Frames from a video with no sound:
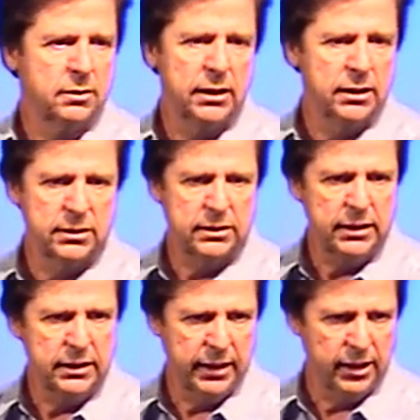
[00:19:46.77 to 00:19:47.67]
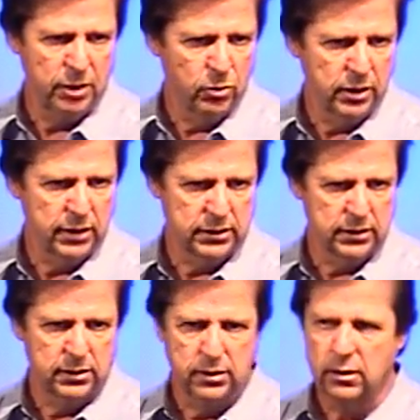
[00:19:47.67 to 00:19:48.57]
He doesn't see that anymore, does he?
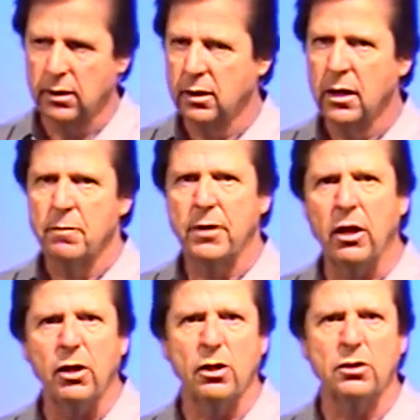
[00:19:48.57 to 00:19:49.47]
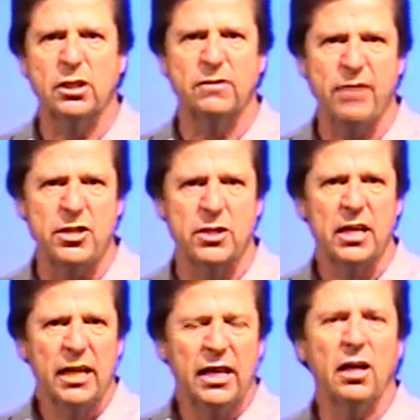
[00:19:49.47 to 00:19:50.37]
But not only lose his vision,
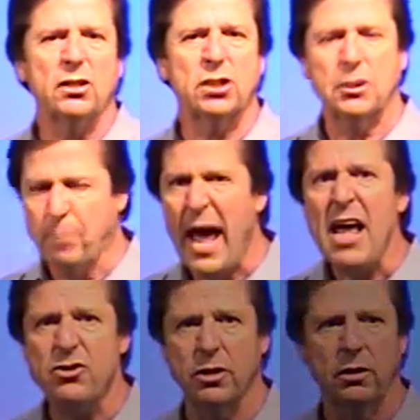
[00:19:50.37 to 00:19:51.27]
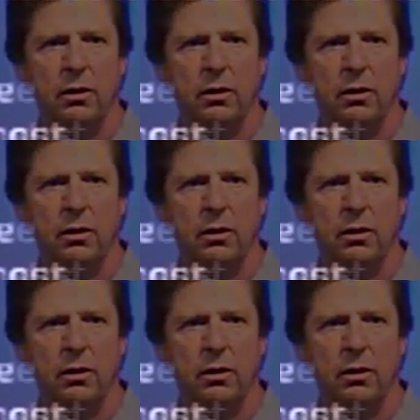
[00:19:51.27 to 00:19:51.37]
he lost his passion.